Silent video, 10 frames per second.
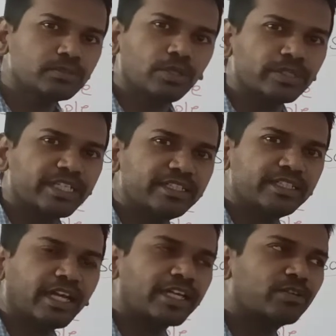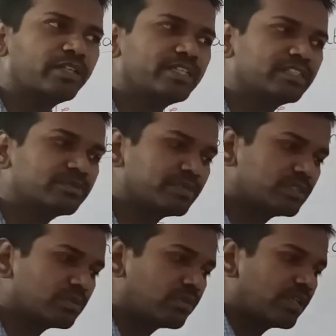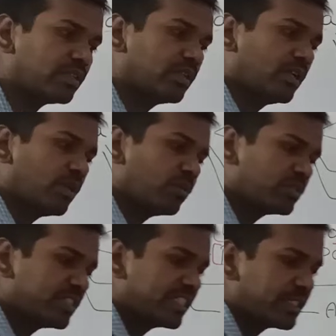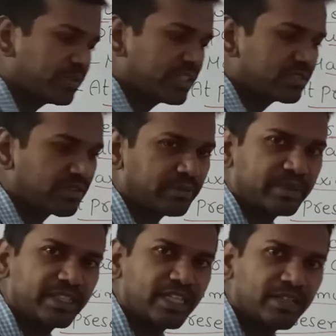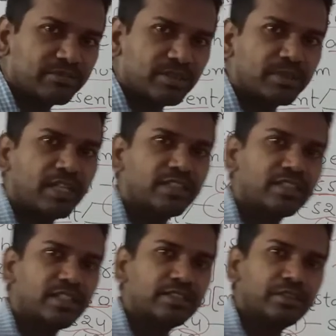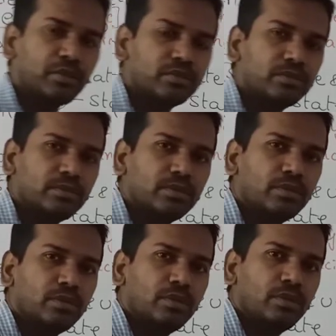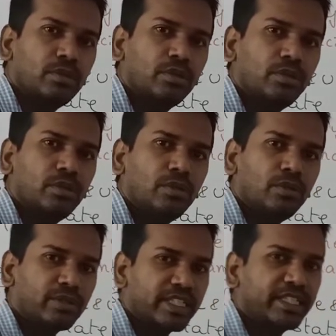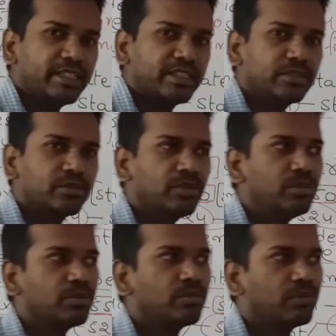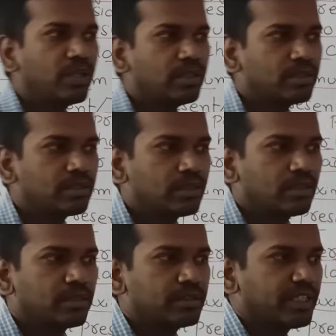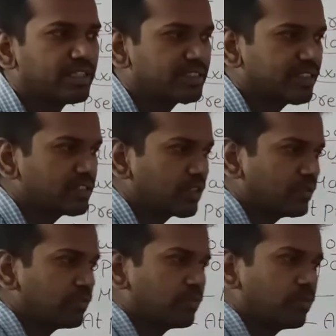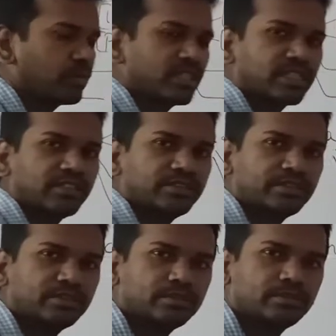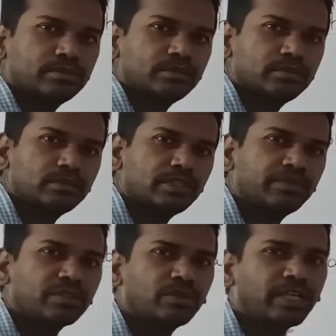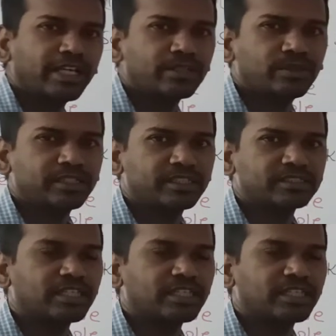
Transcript: Okay, Anglo-Indians means whose nativity is from India and from the other country also. Okay, so who are the residents of both the countries. They were called Anglo-Indians.